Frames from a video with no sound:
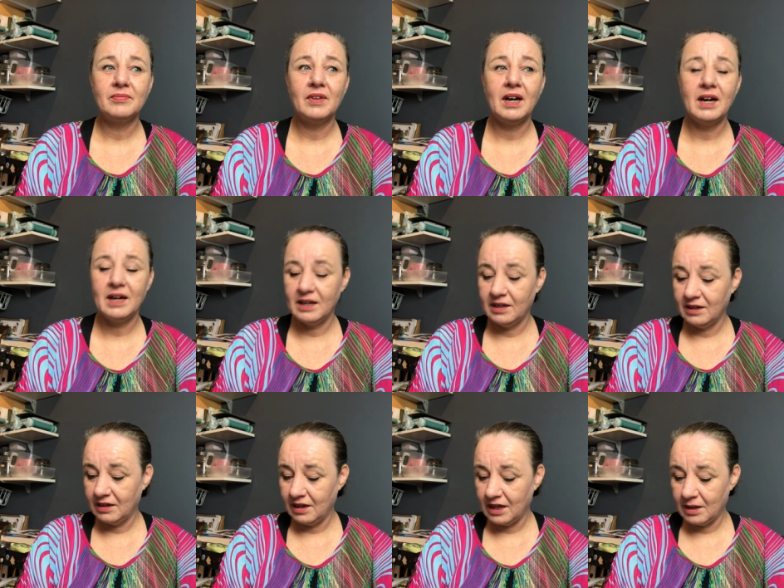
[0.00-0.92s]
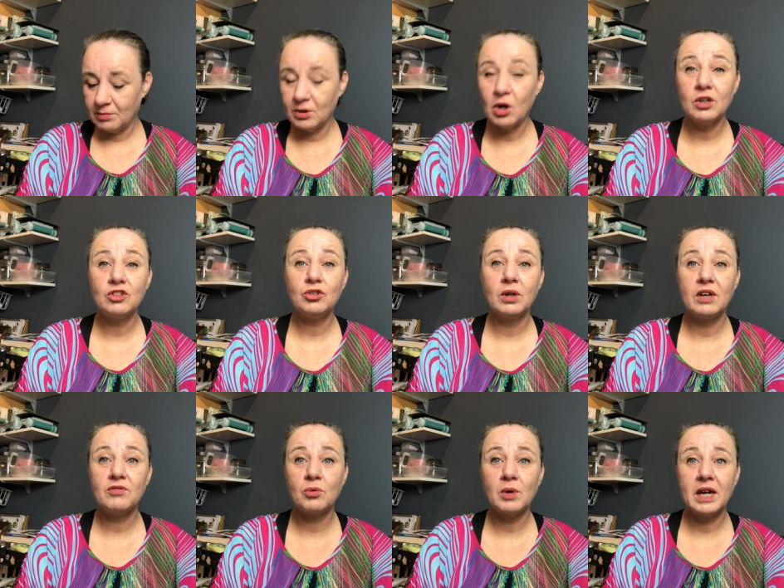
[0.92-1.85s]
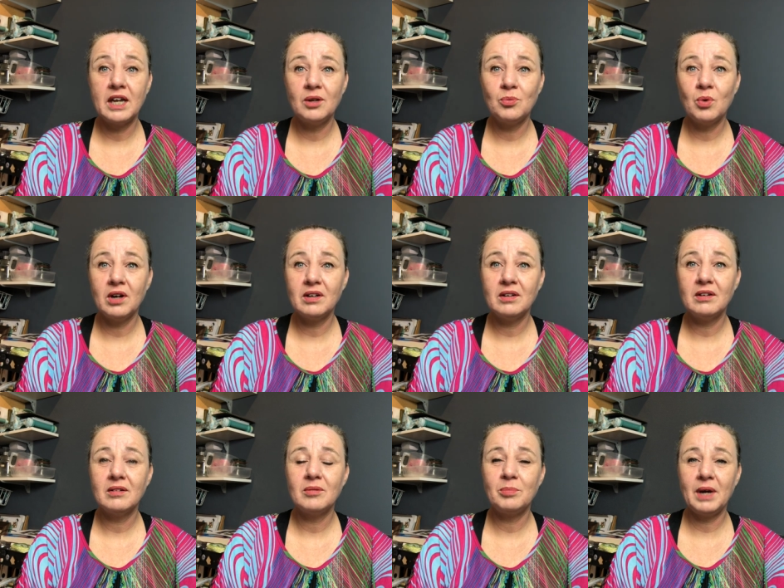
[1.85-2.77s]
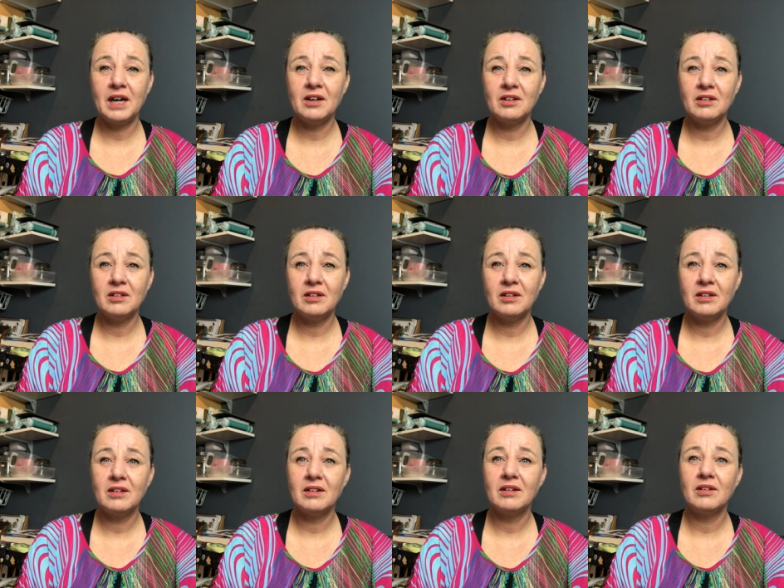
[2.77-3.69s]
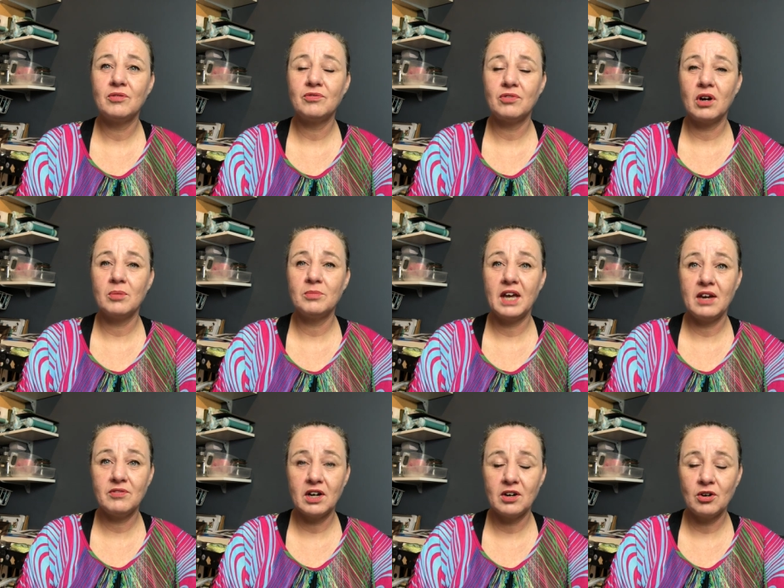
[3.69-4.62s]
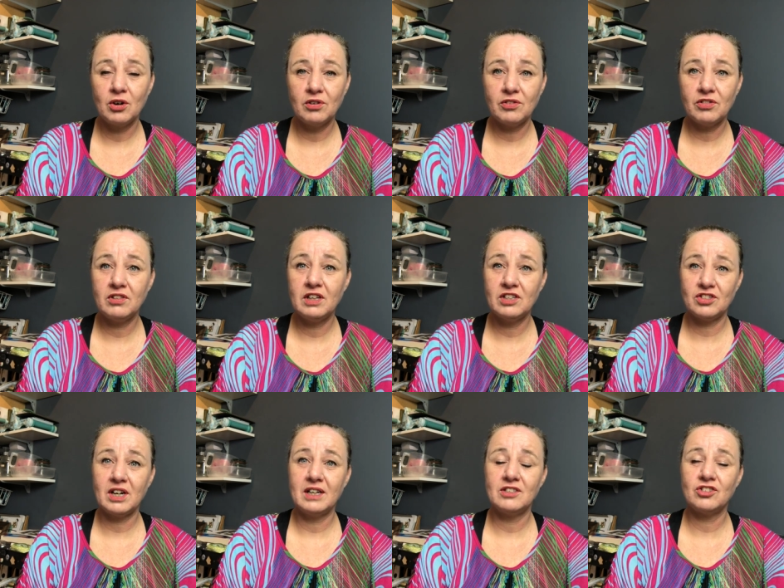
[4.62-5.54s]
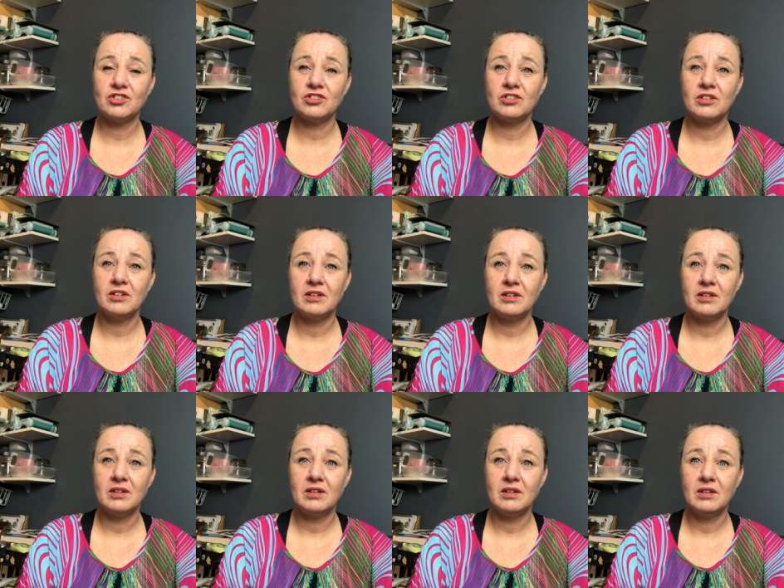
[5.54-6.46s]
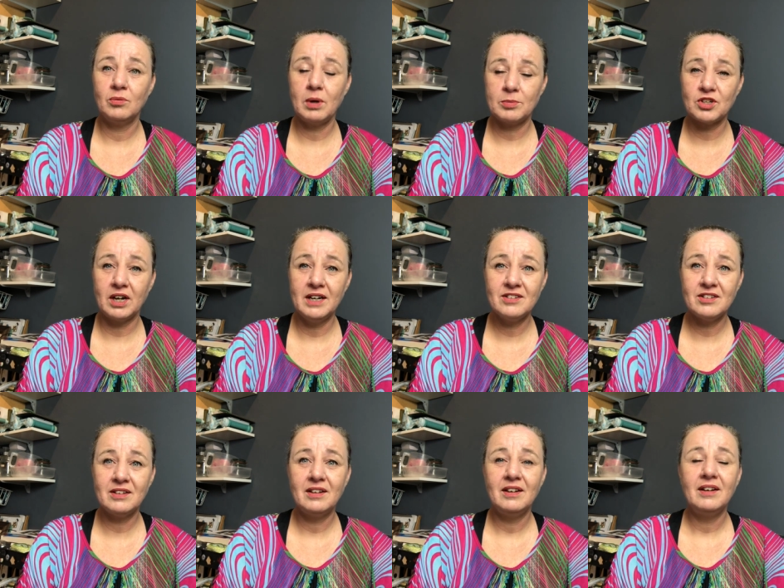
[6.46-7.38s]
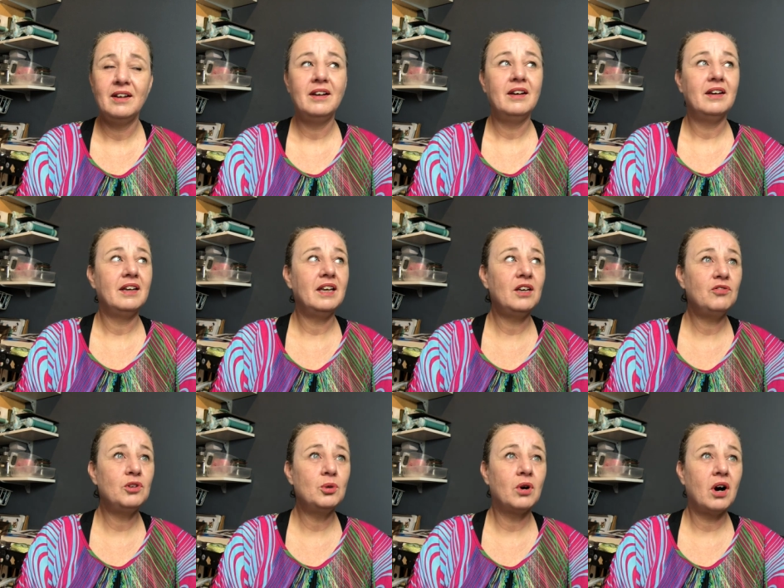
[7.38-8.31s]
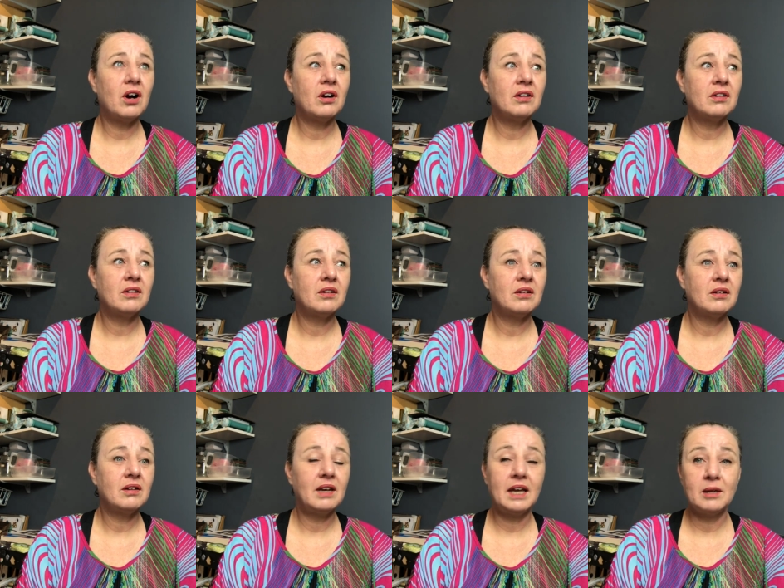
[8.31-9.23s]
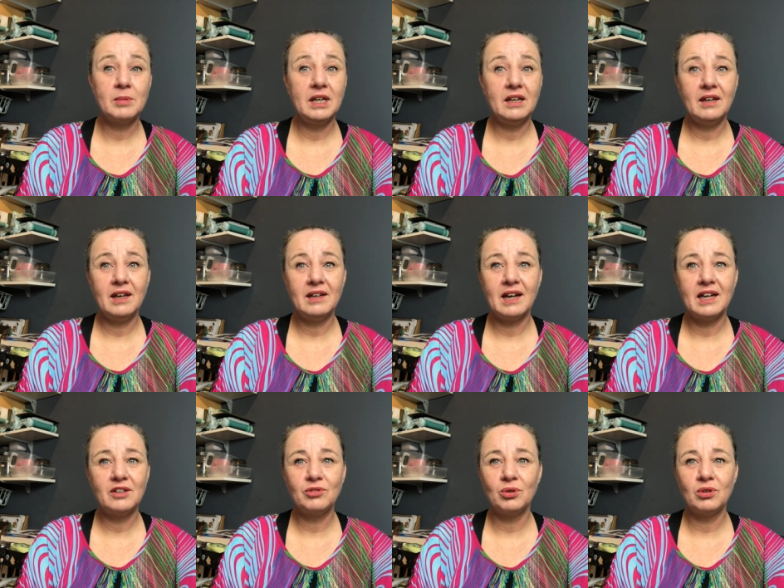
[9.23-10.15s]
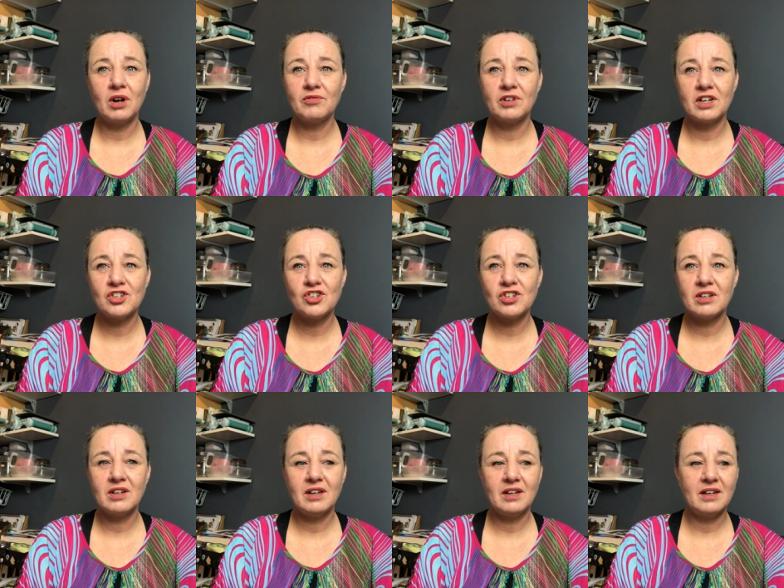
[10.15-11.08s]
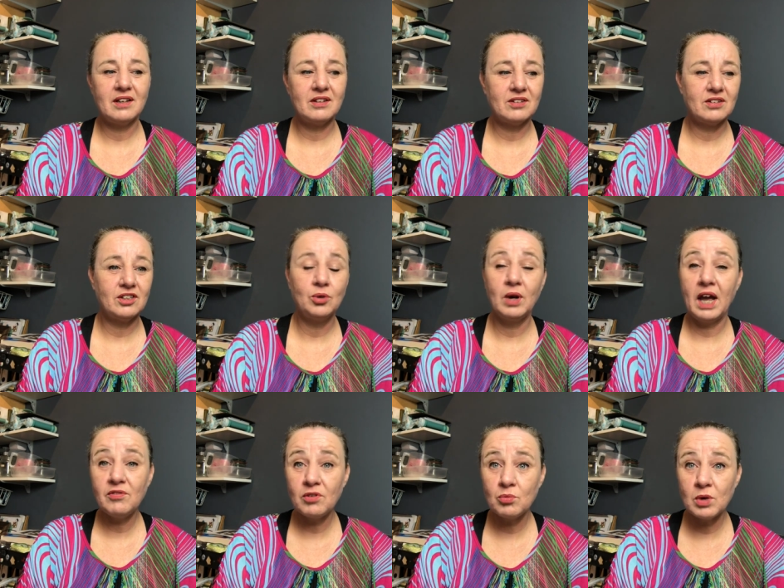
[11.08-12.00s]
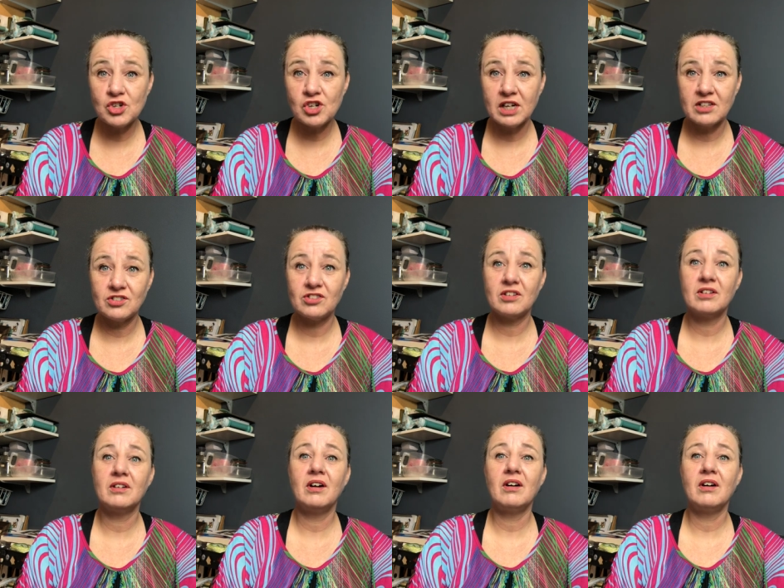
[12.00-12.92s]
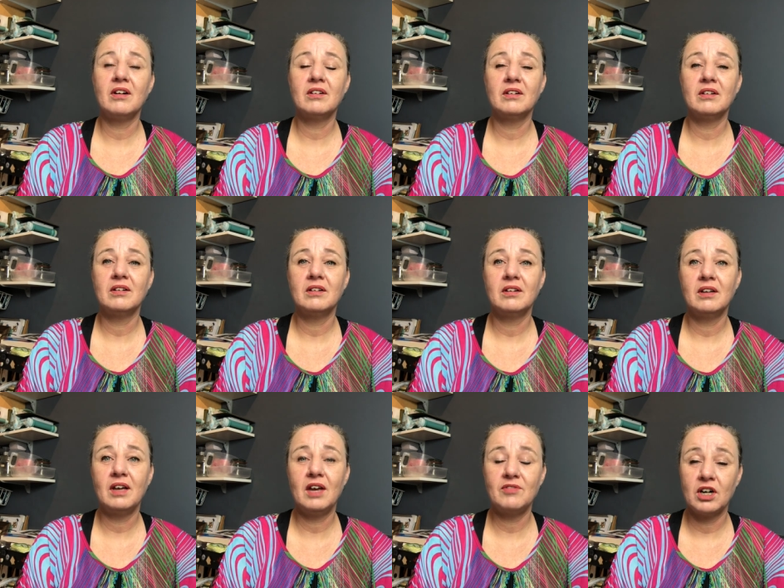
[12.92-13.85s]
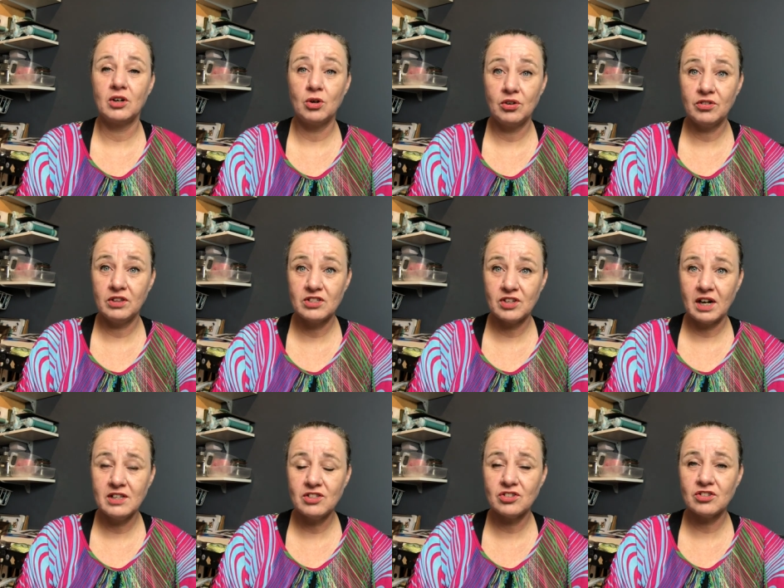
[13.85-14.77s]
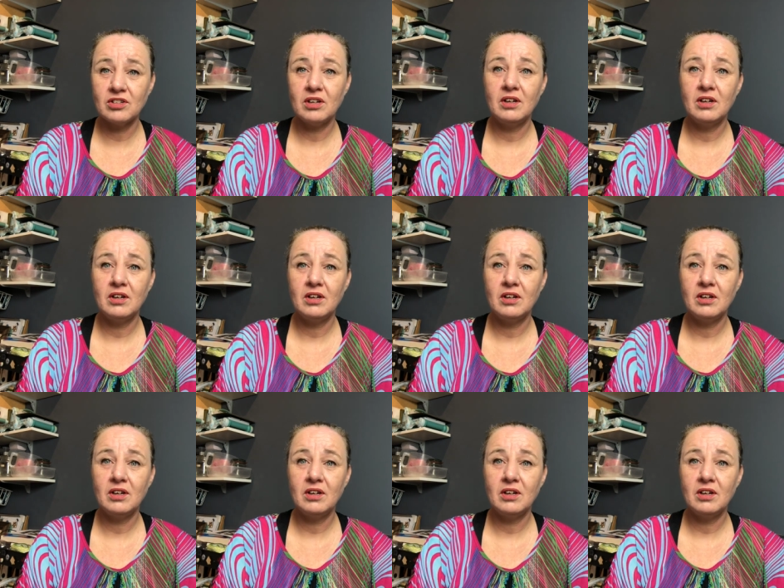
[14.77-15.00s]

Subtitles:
I am going to give away one pattern from the Heaven and Earth Designs website. If you are like me and like full coverage and you have a wish list on Heaven and Earth Designs,